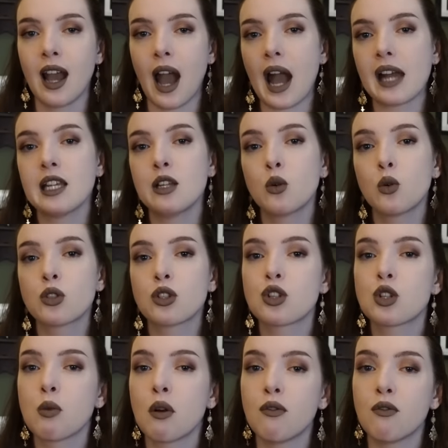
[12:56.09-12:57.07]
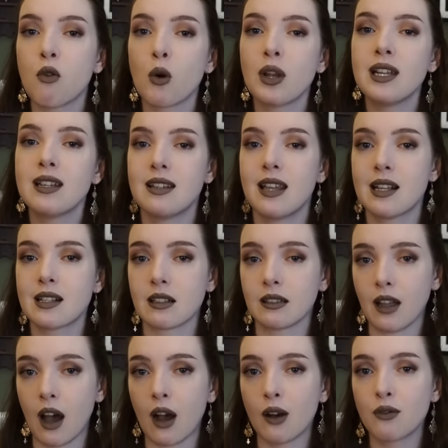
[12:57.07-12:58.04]
And in order to avoid this
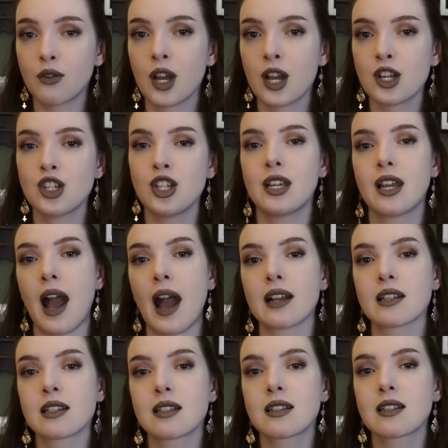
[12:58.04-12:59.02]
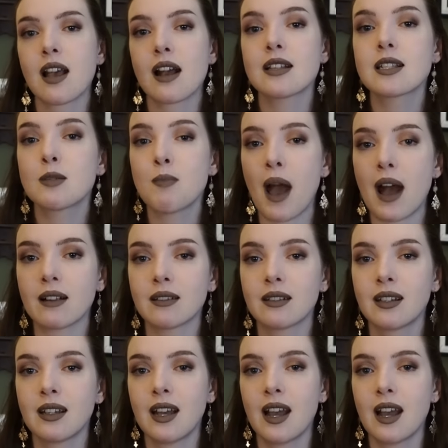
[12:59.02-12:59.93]
love, she casts a spell.